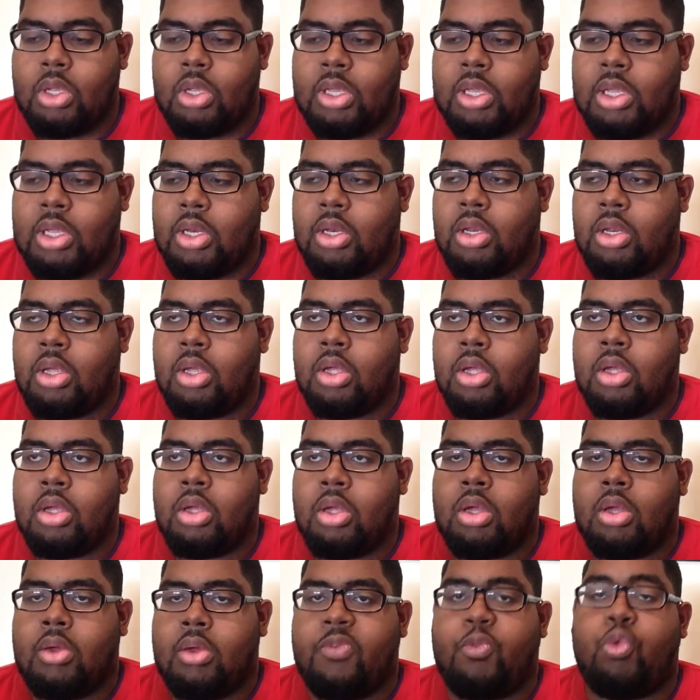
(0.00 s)
And
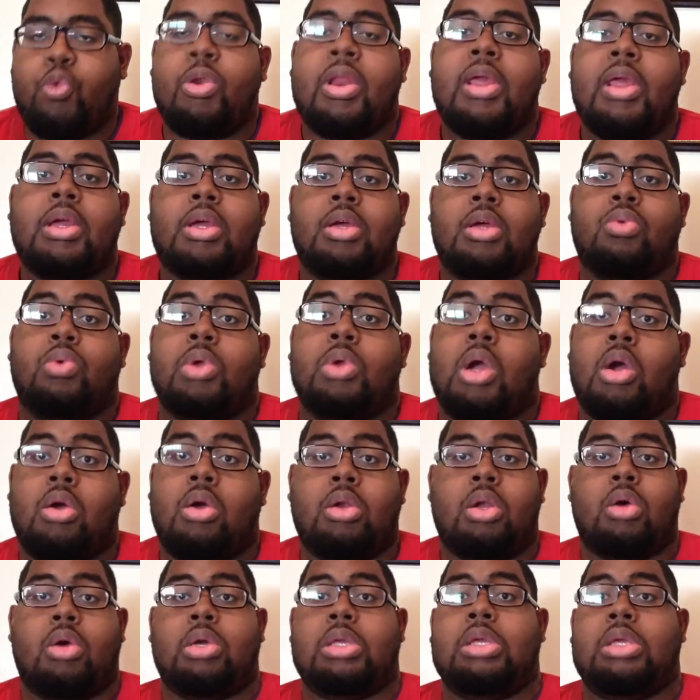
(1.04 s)
Funeka, we all
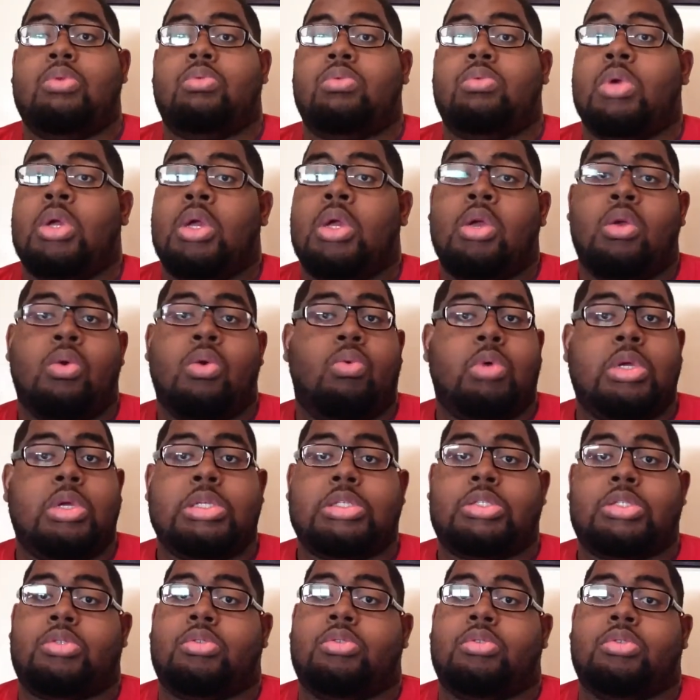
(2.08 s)
know he
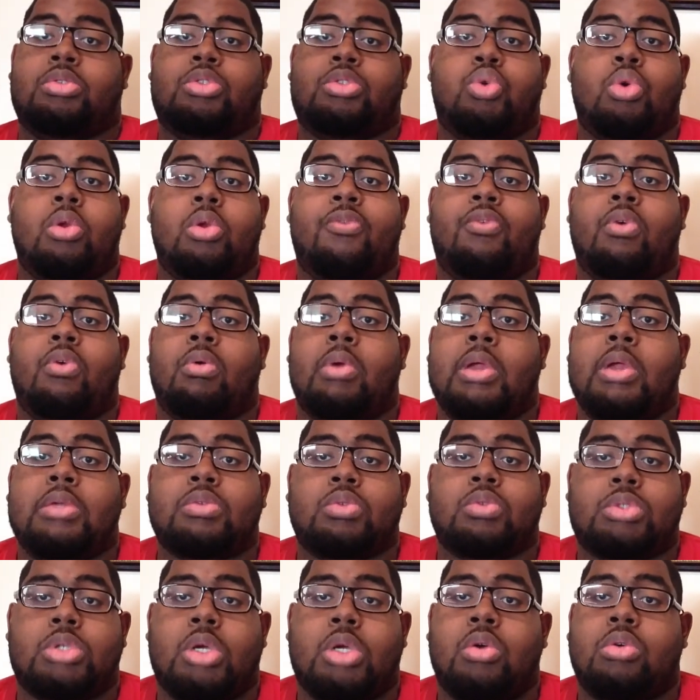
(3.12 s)
went 24 rounds
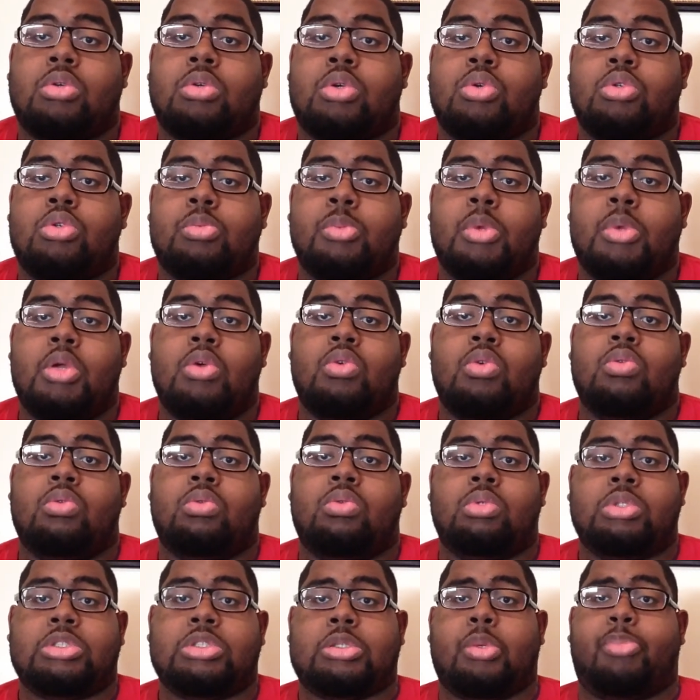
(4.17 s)
with John Guzman, who
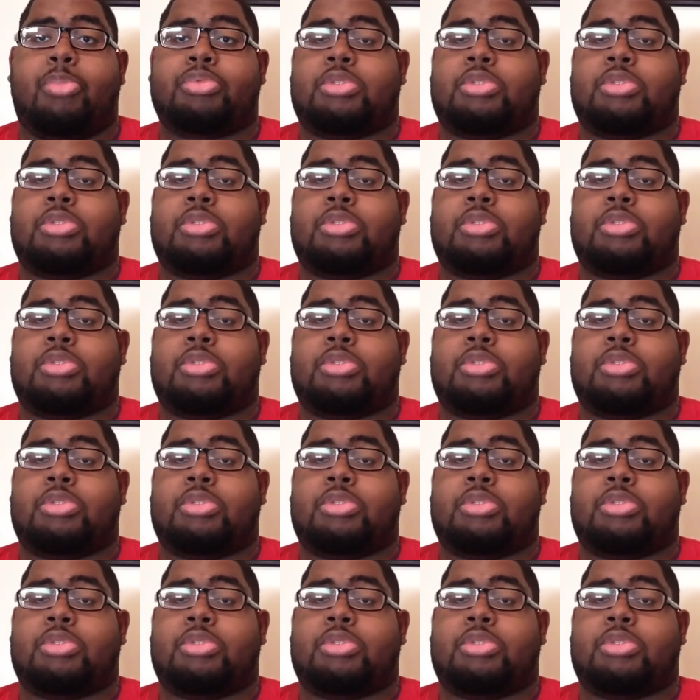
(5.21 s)
was a